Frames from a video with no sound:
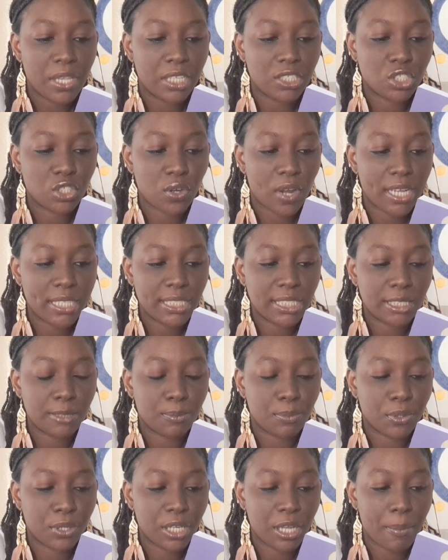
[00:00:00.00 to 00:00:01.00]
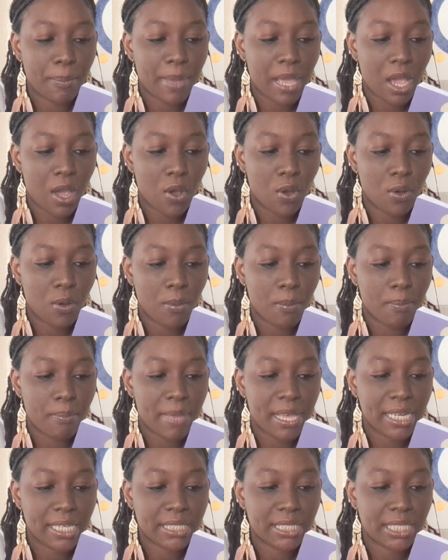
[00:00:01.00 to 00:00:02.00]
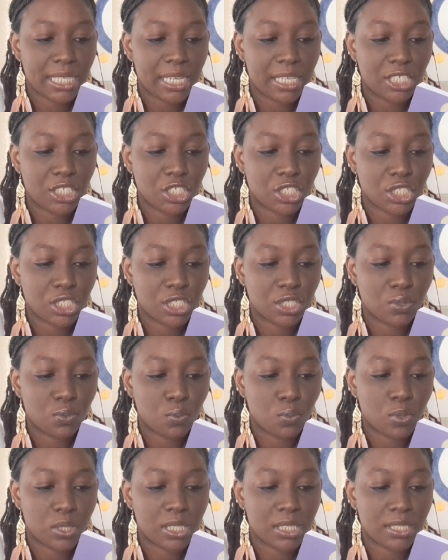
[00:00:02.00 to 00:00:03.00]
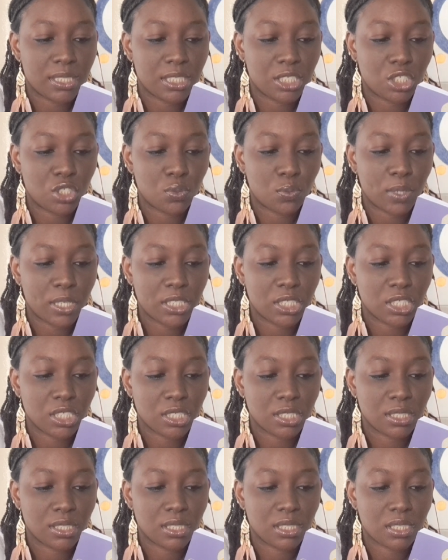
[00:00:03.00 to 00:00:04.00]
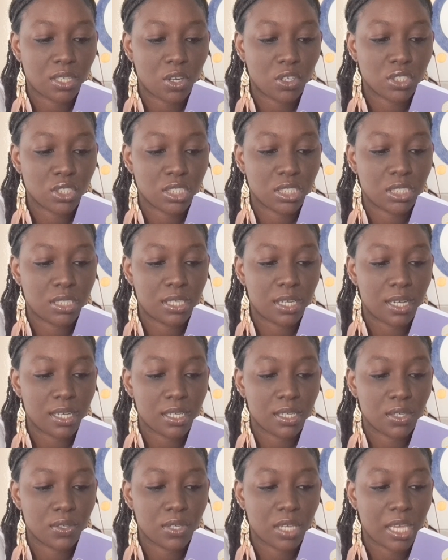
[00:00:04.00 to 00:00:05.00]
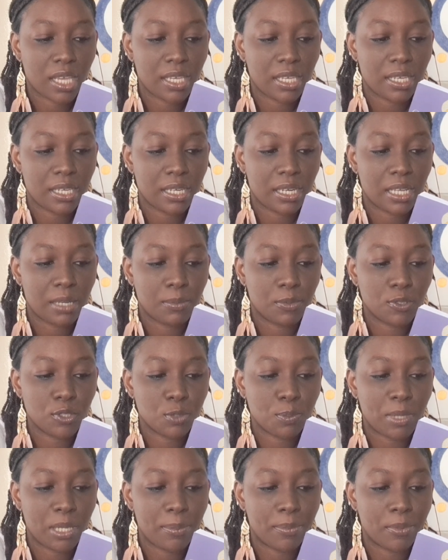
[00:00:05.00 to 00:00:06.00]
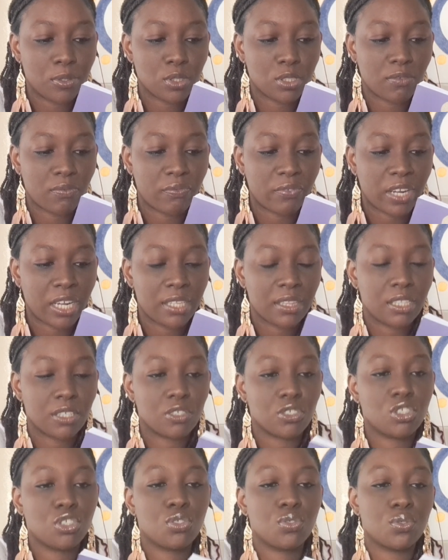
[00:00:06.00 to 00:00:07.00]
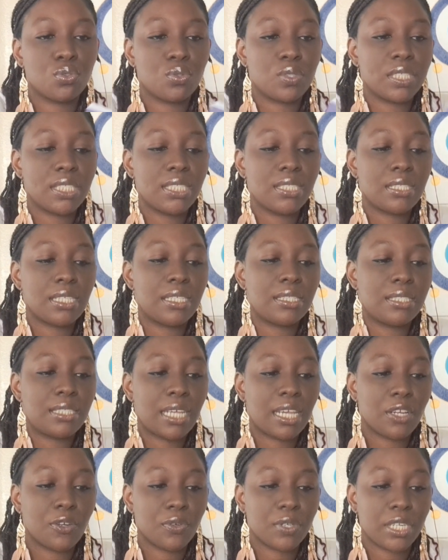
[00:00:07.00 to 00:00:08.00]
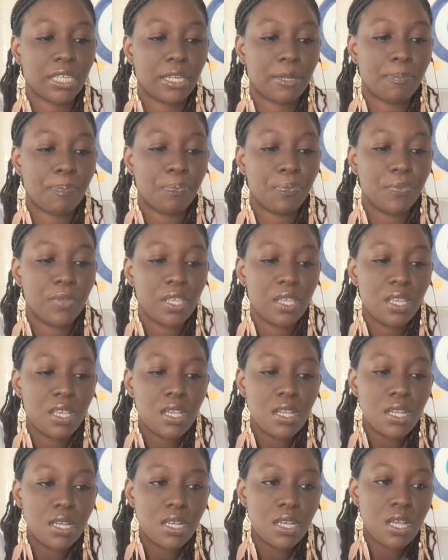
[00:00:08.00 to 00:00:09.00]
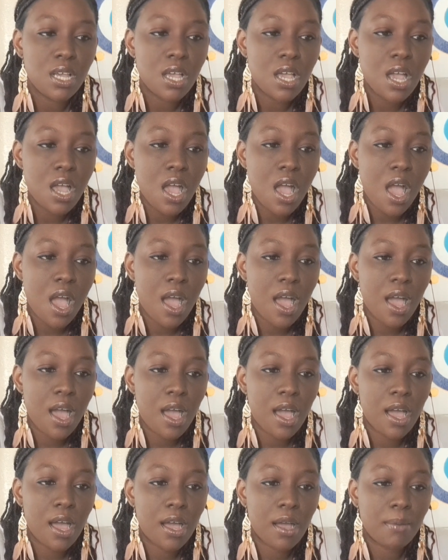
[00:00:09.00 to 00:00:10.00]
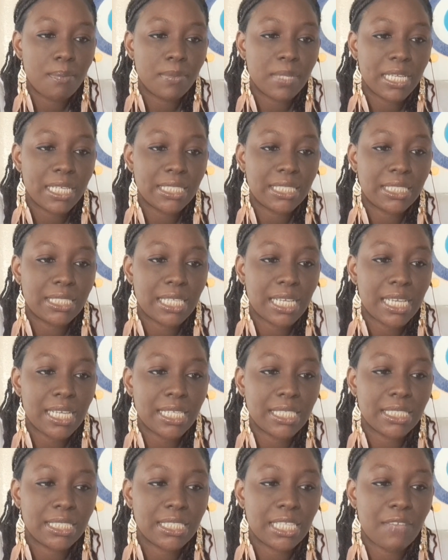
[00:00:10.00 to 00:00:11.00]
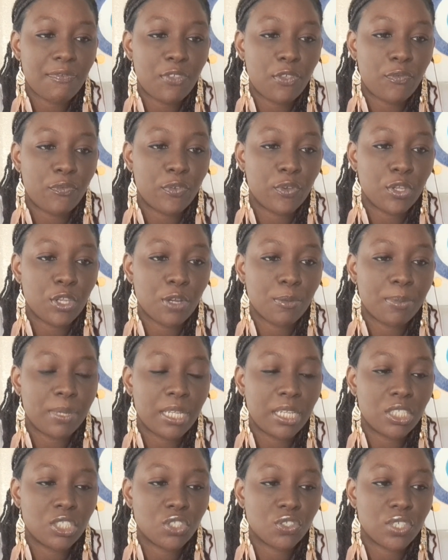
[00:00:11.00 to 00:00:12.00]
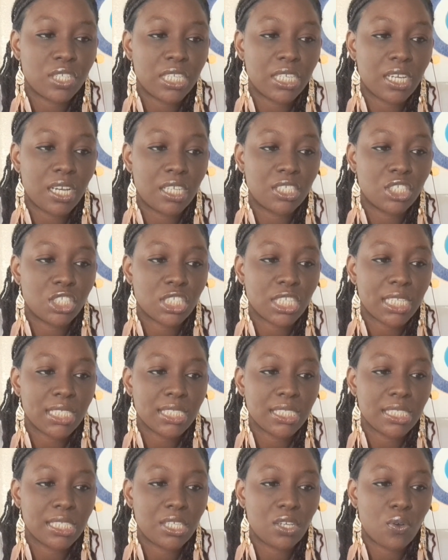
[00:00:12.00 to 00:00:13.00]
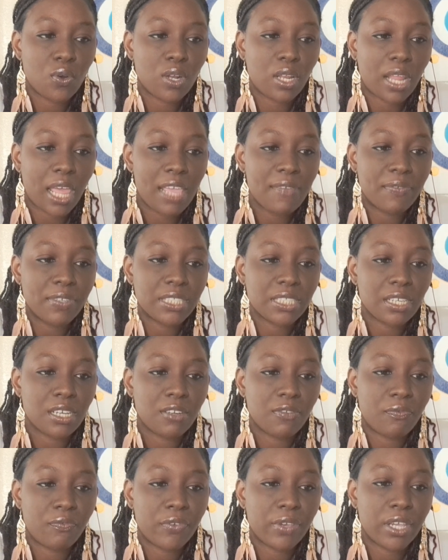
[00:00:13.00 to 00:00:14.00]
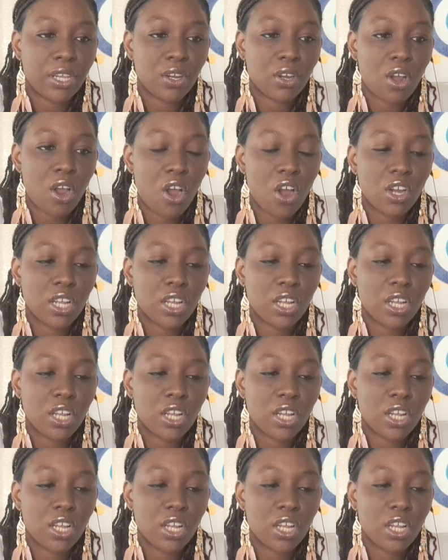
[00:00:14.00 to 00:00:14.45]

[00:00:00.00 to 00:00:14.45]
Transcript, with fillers: and tries to bring about meditation when the situations are stuck, okay? He enables people to find their truest integrity. Um, it says, if you feel you're being treated unjustly or life is unfair,